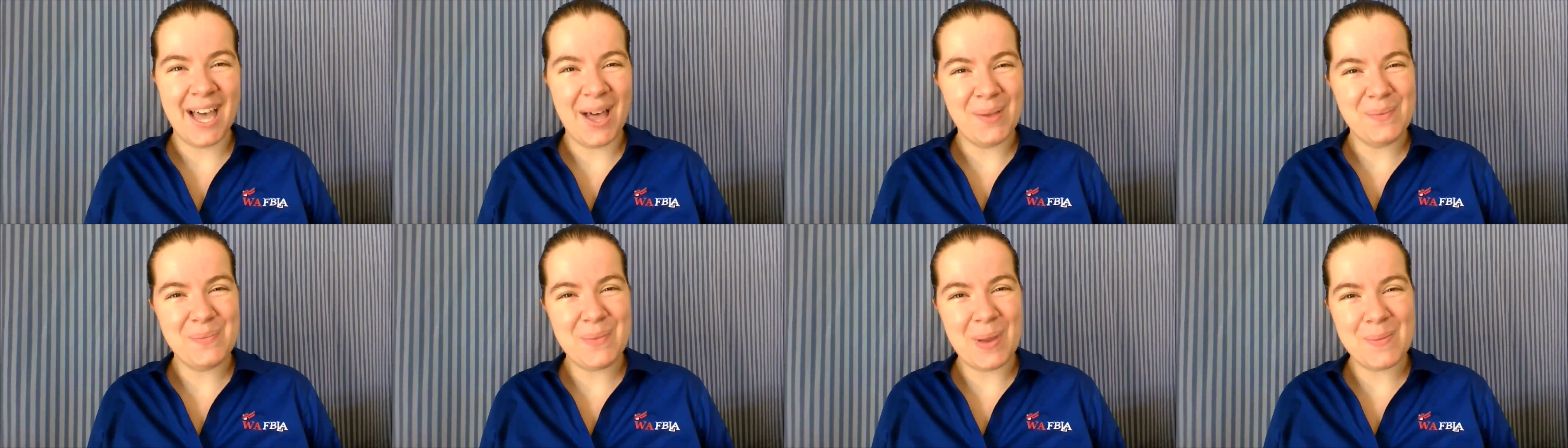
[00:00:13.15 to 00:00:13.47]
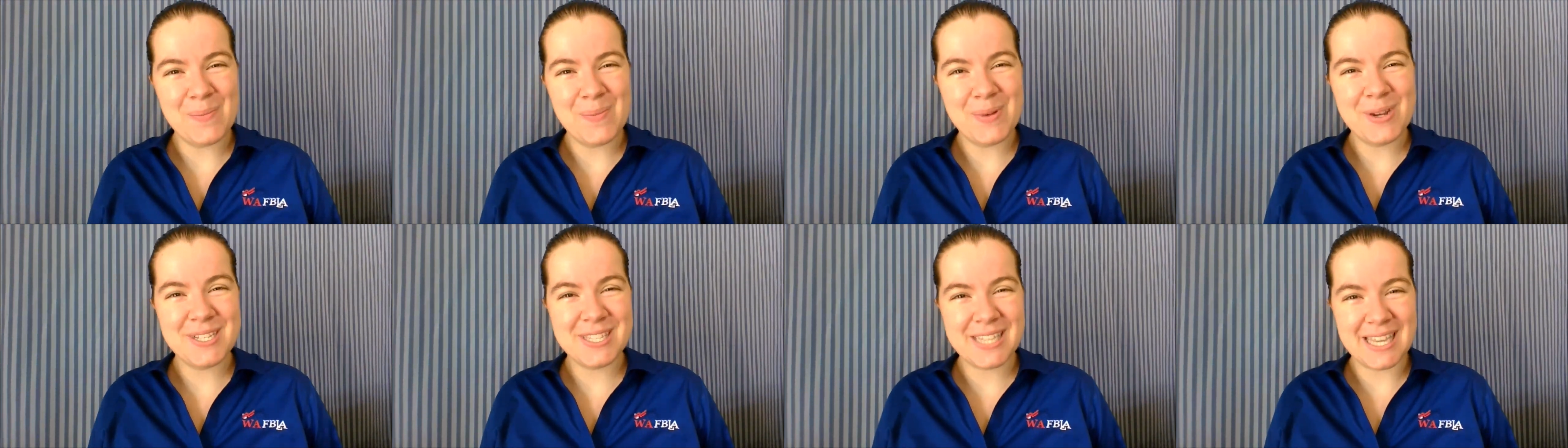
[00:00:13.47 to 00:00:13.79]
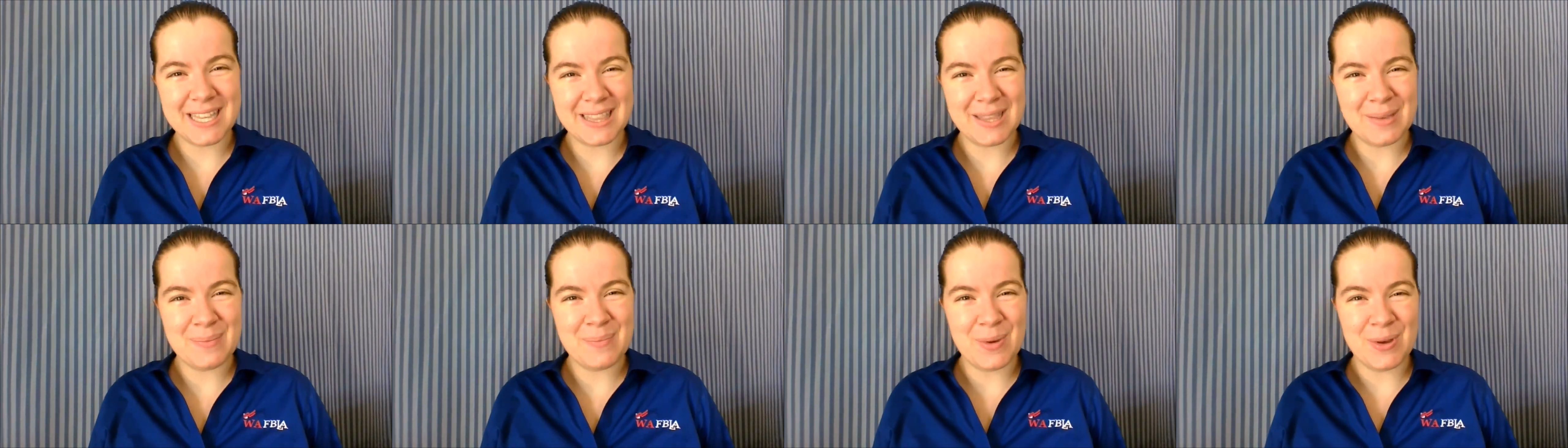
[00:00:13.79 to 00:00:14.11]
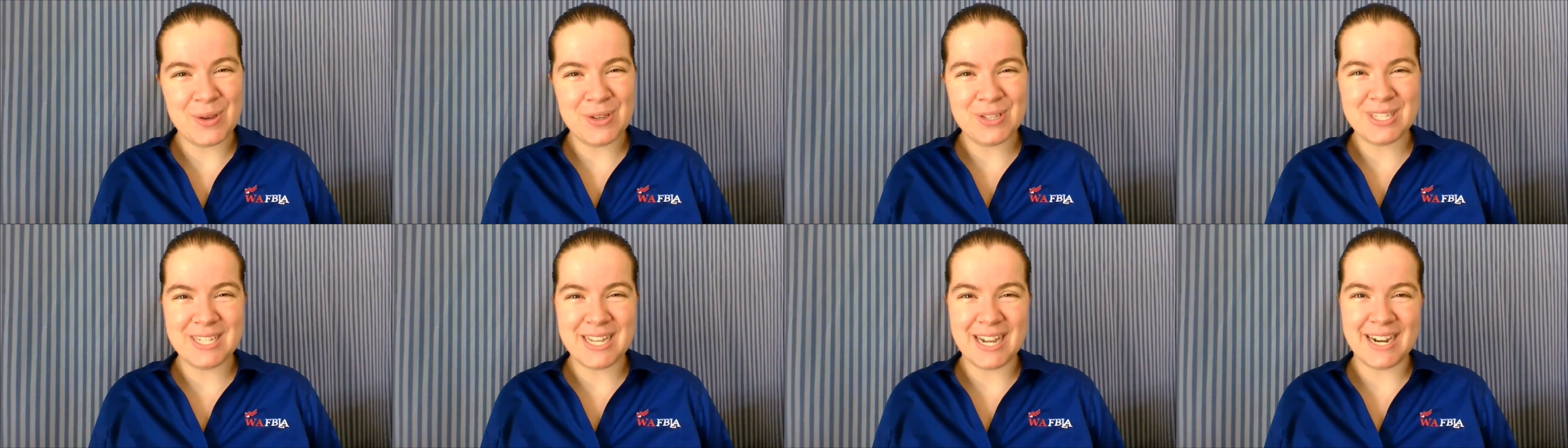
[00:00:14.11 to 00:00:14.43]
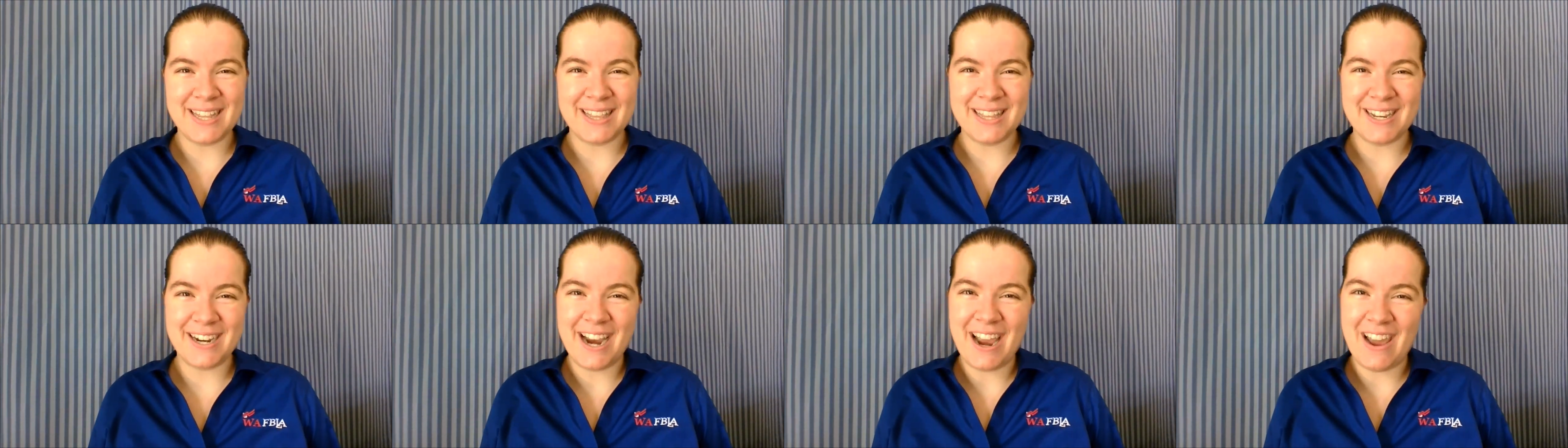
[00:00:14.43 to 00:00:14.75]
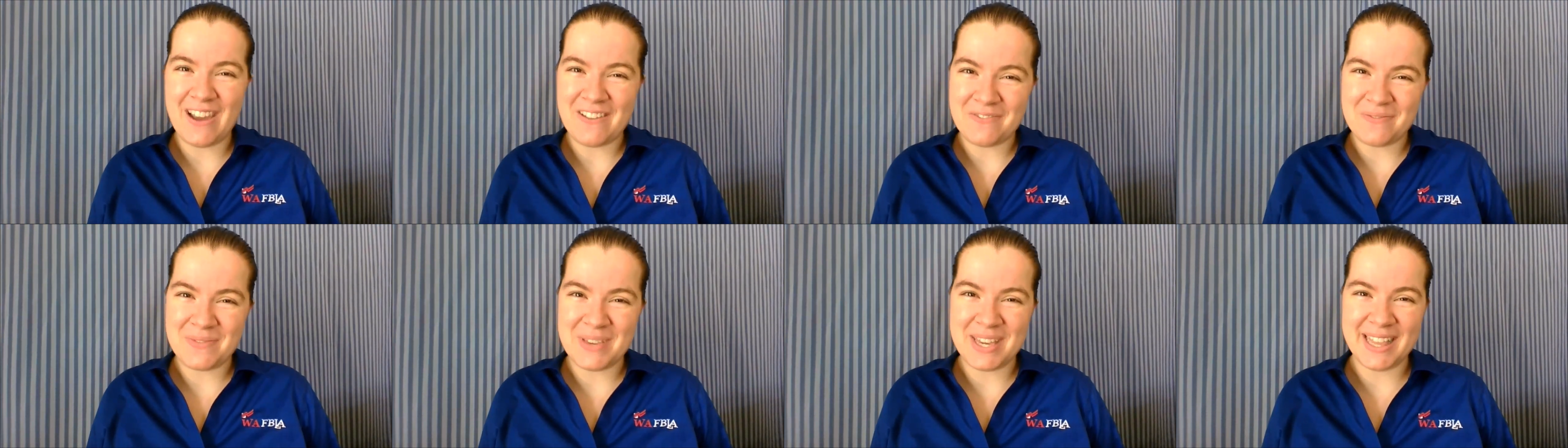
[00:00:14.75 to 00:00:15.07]
help members get the most out of their
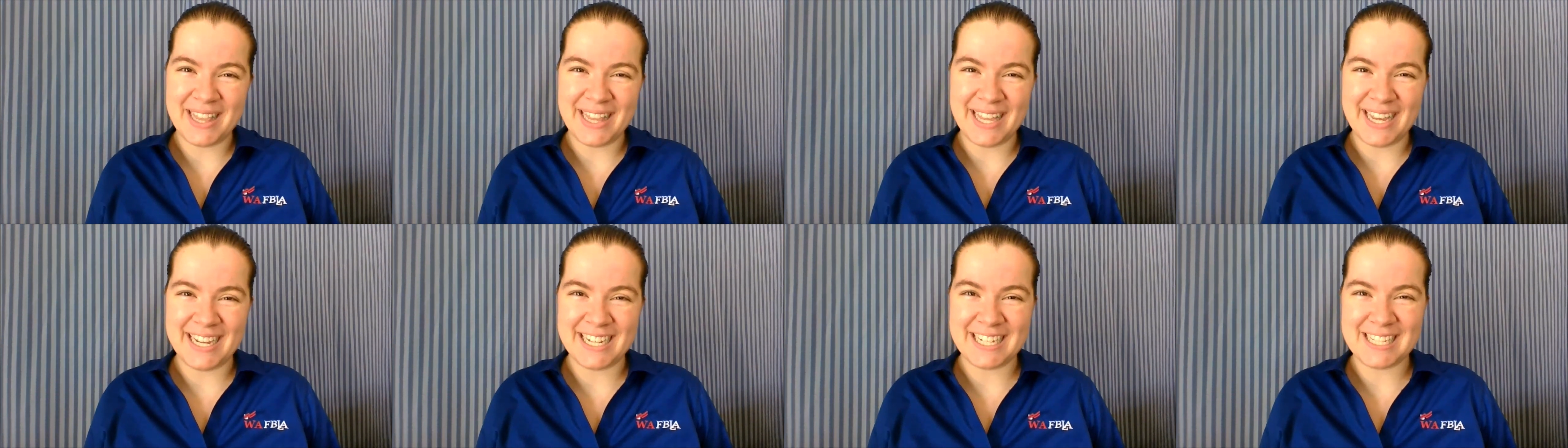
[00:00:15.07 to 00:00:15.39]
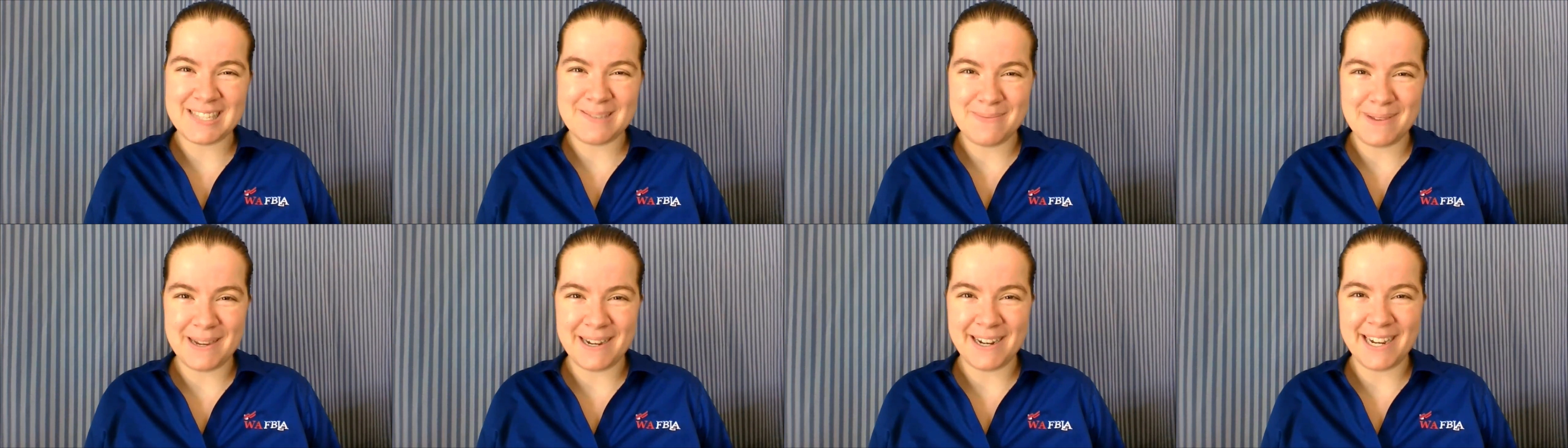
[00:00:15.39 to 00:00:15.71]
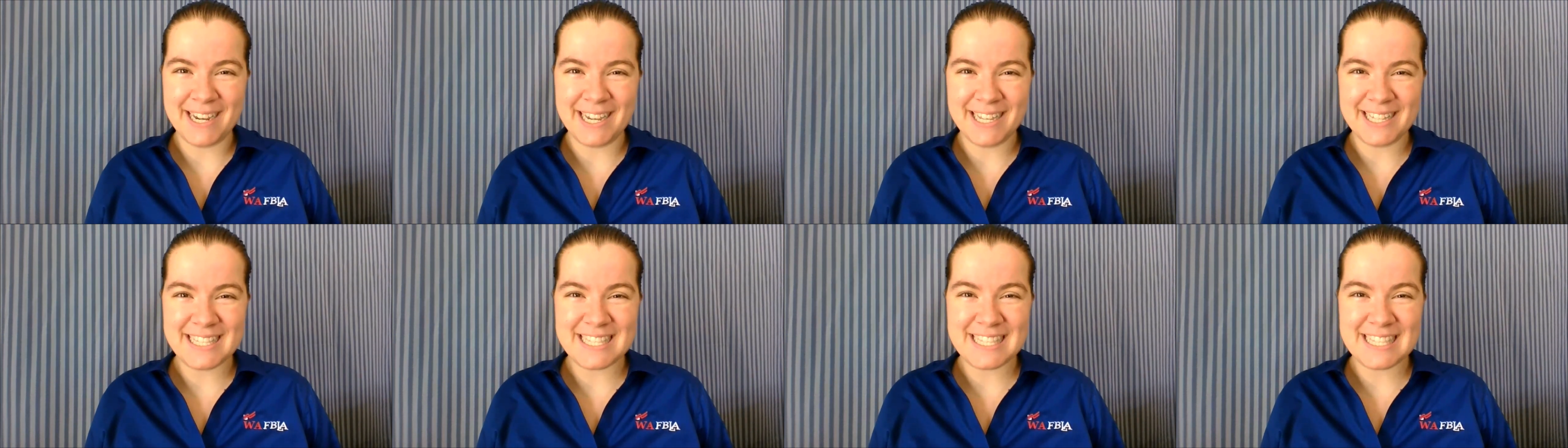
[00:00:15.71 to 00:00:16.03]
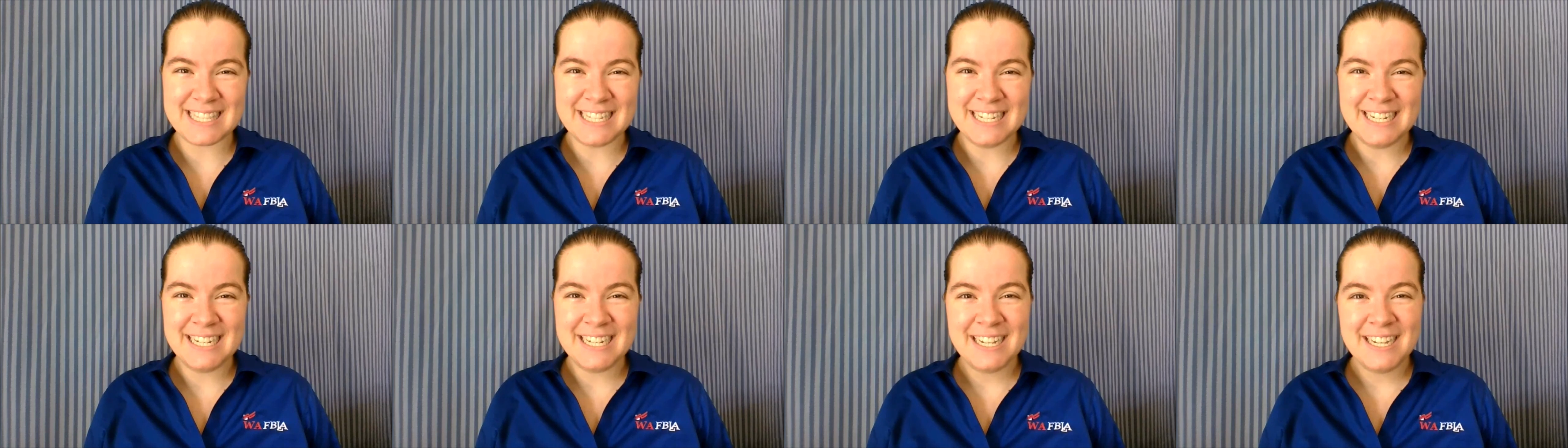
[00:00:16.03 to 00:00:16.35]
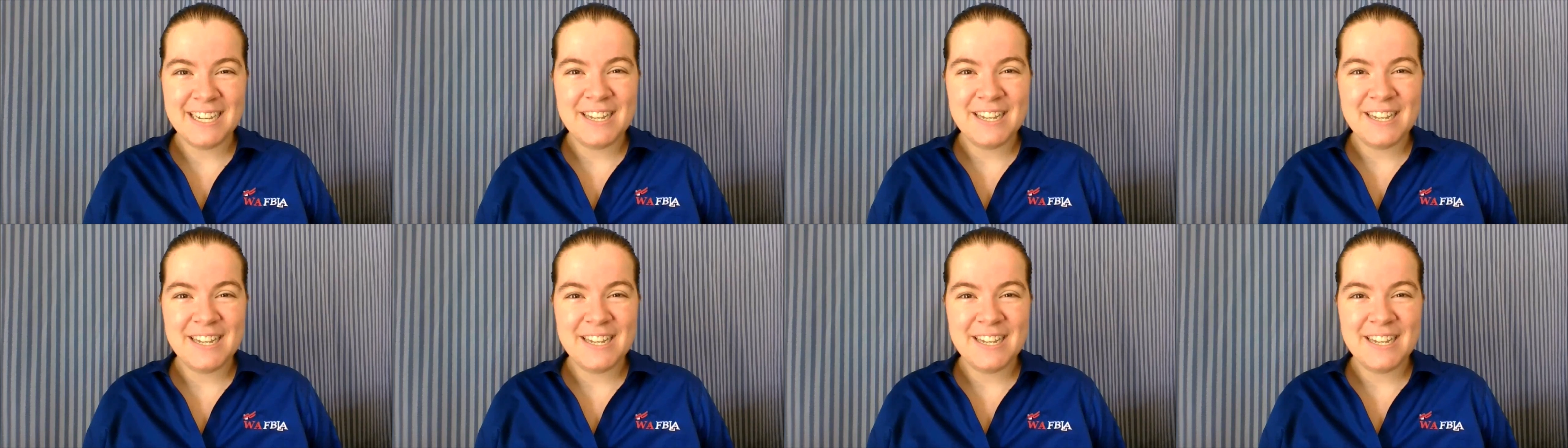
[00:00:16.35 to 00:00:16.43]
FBLA experience.